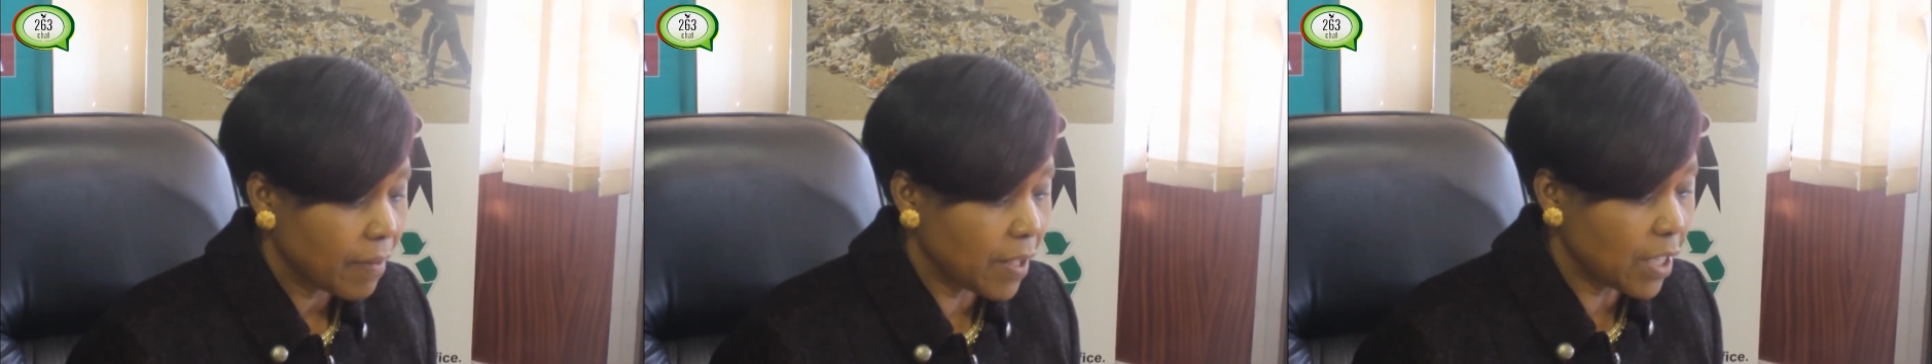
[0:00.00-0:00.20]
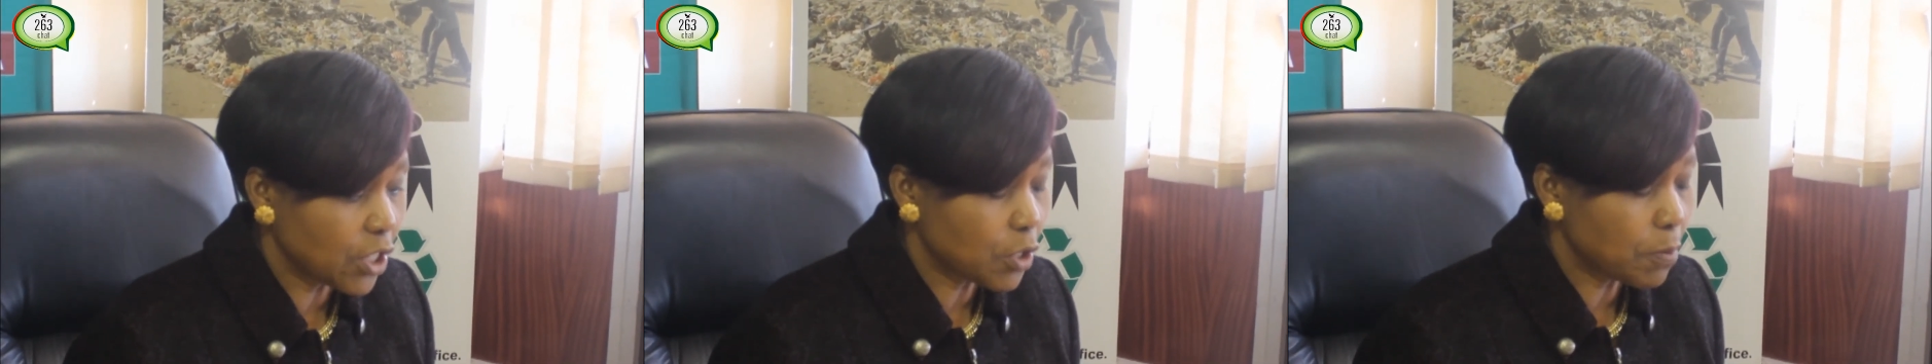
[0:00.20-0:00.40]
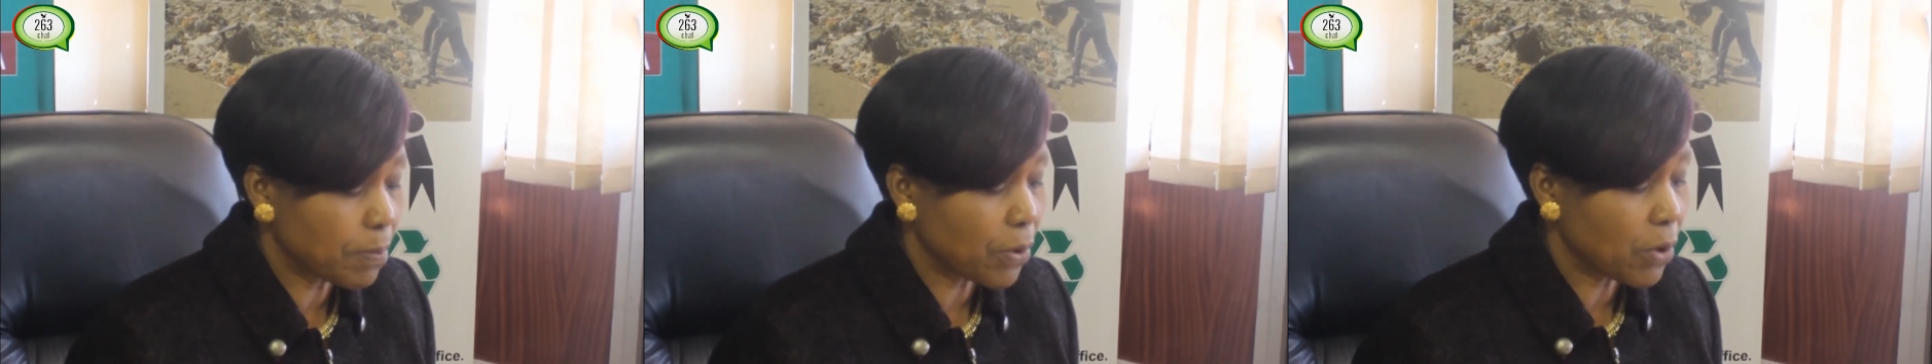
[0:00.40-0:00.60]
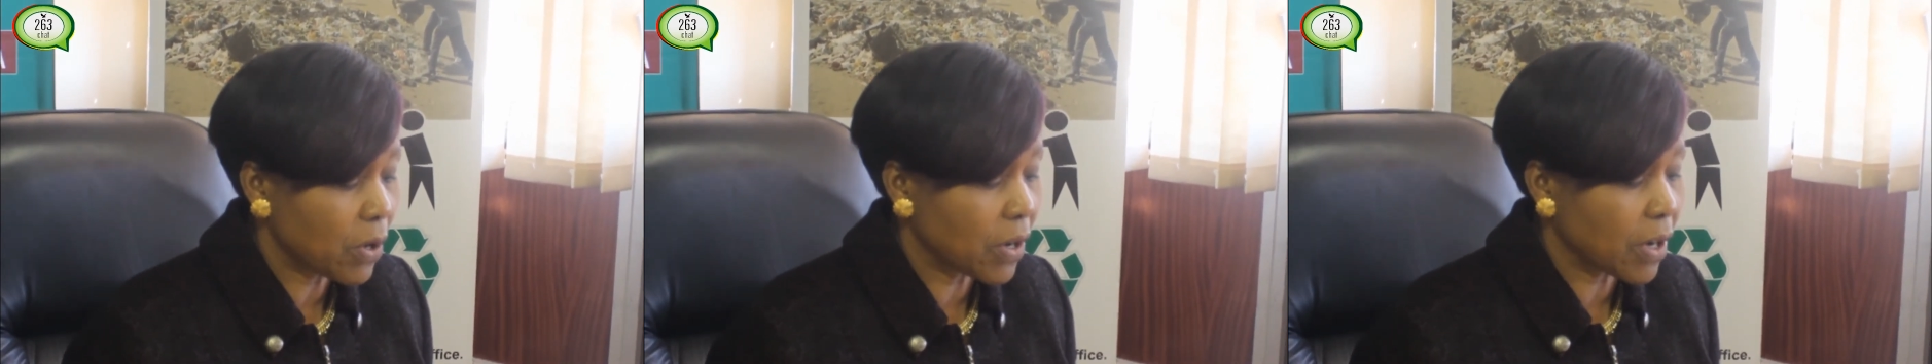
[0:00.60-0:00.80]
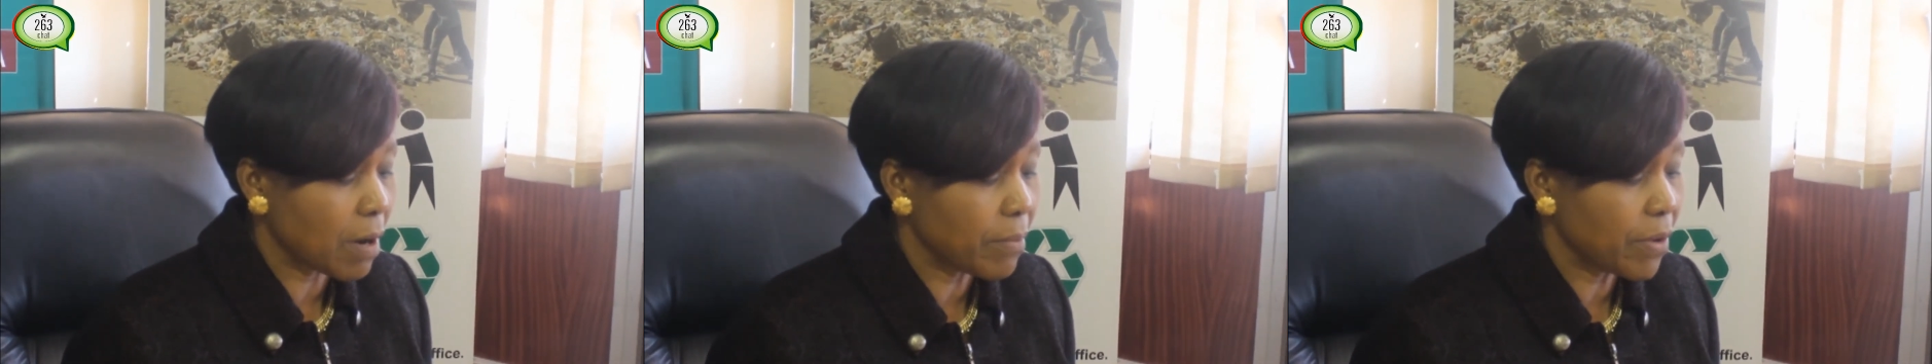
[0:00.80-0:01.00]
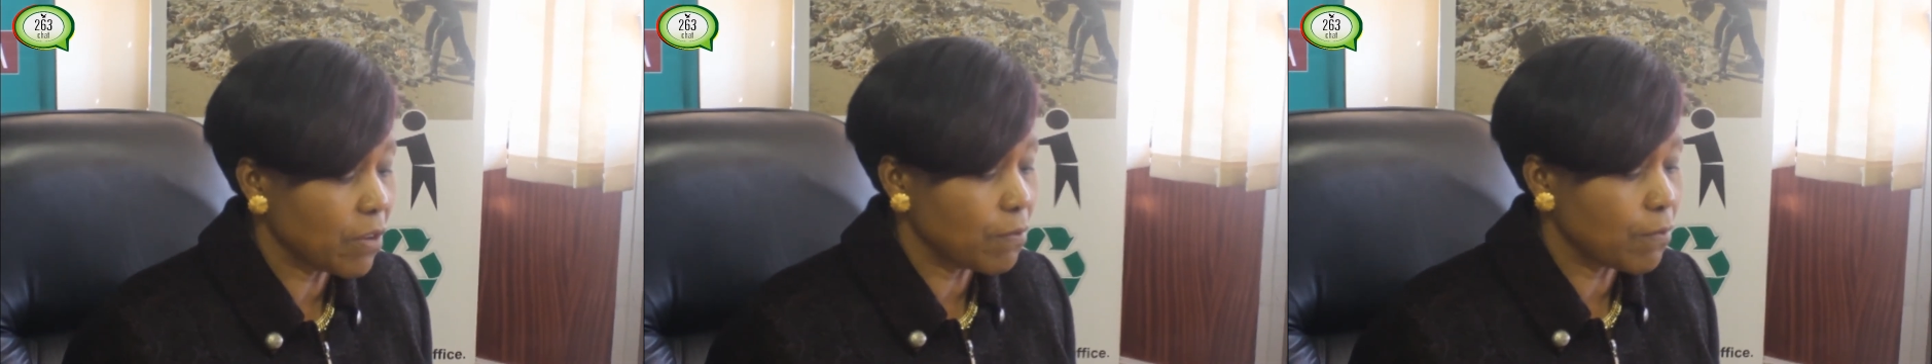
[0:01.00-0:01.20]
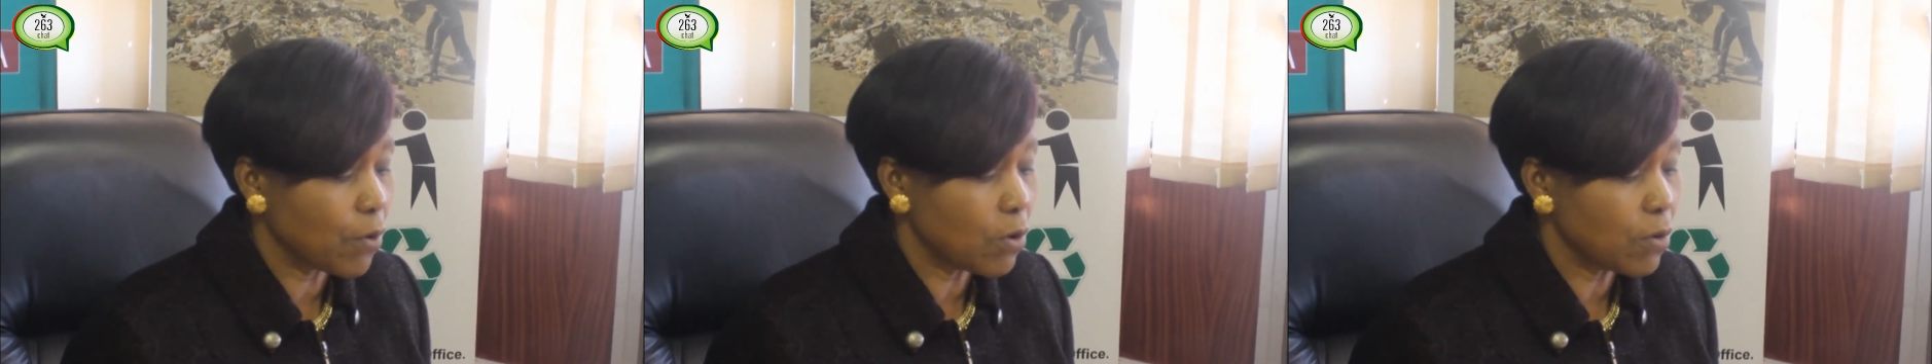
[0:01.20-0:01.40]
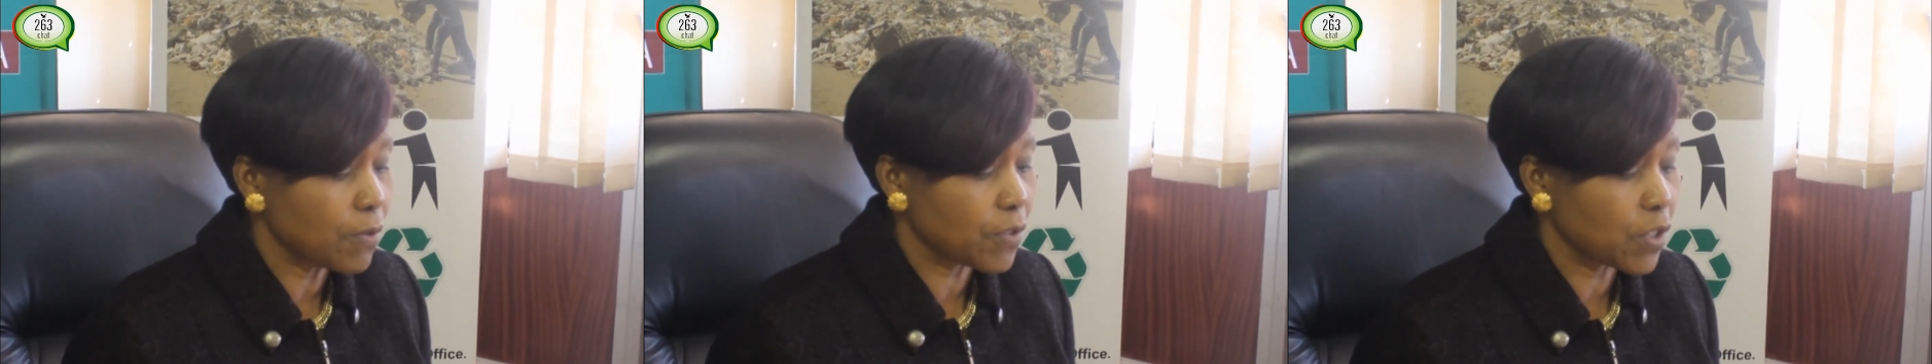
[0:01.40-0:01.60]
This program
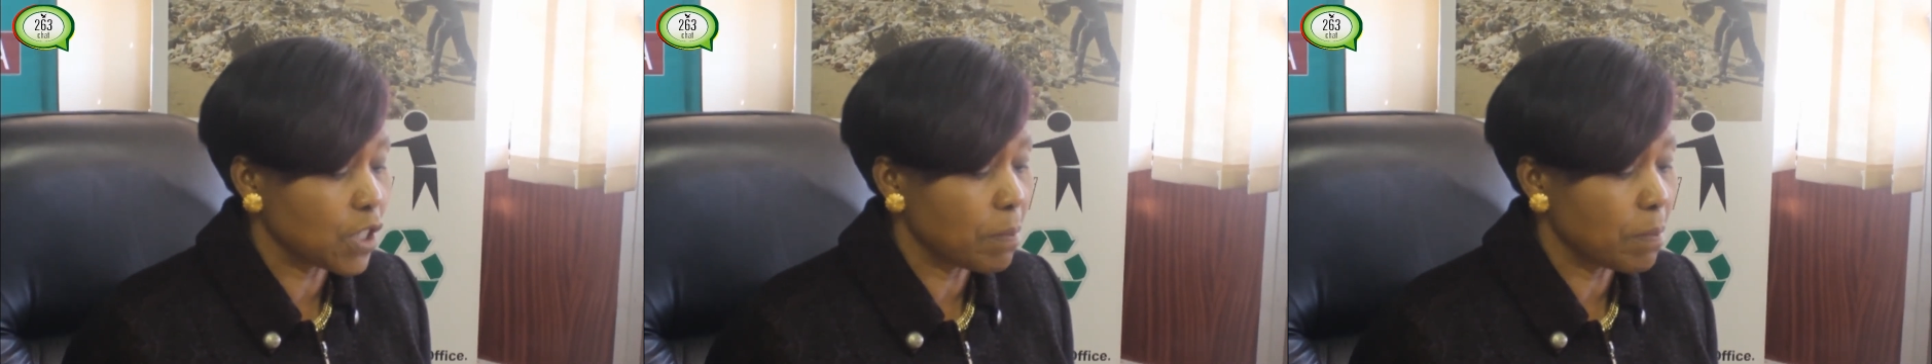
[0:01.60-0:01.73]
involves